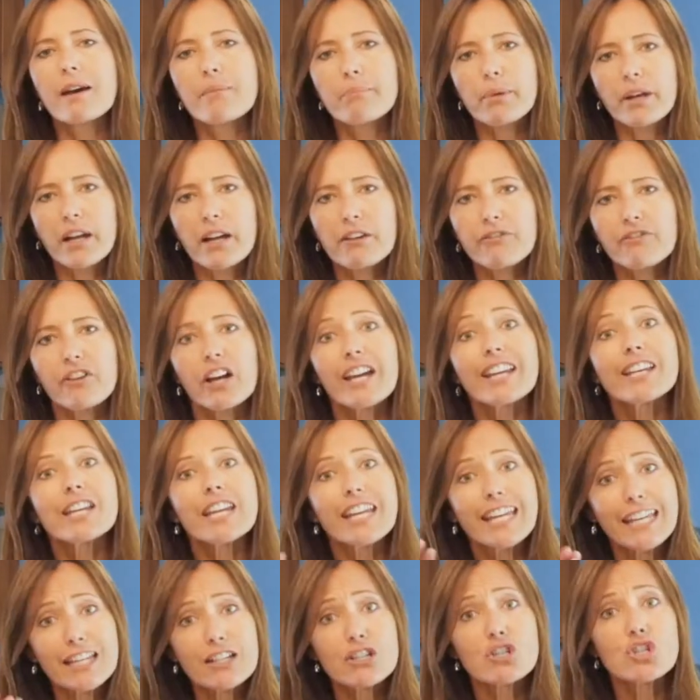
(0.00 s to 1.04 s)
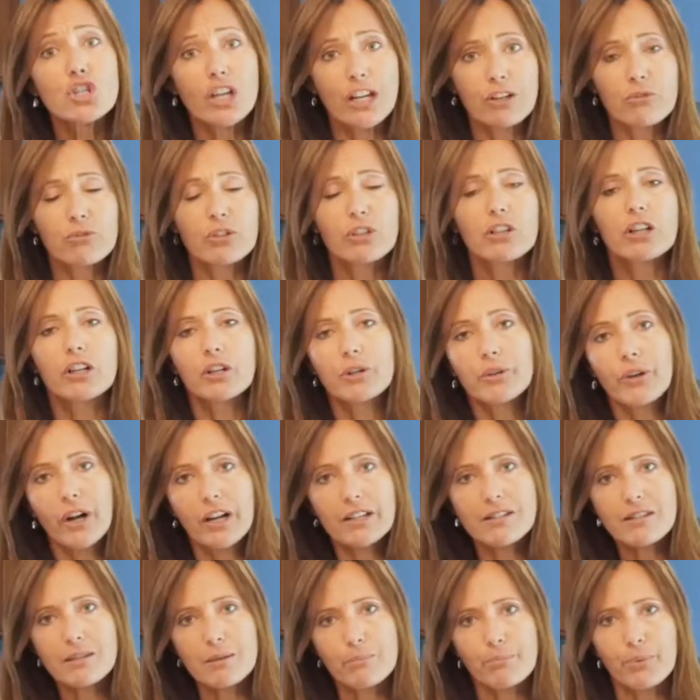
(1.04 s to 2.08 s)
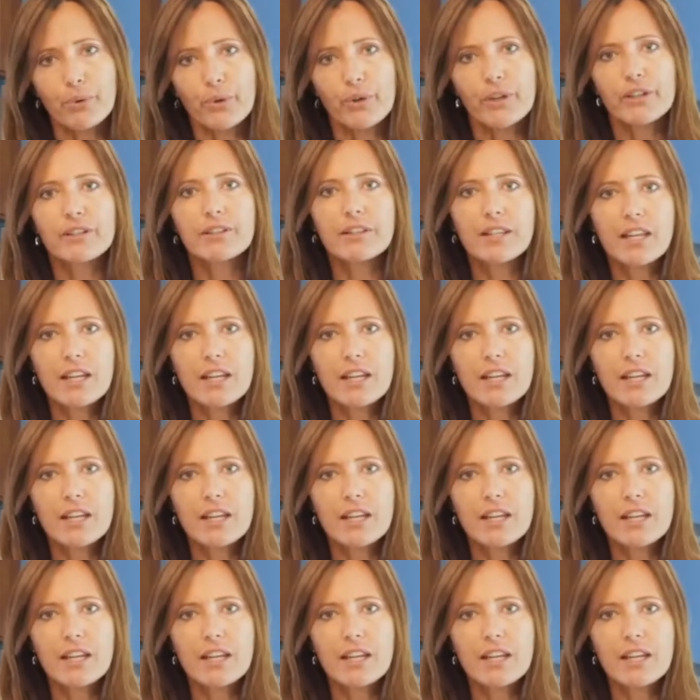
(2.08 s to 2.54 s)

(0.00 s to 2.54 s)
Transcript: but I find in general, across the board,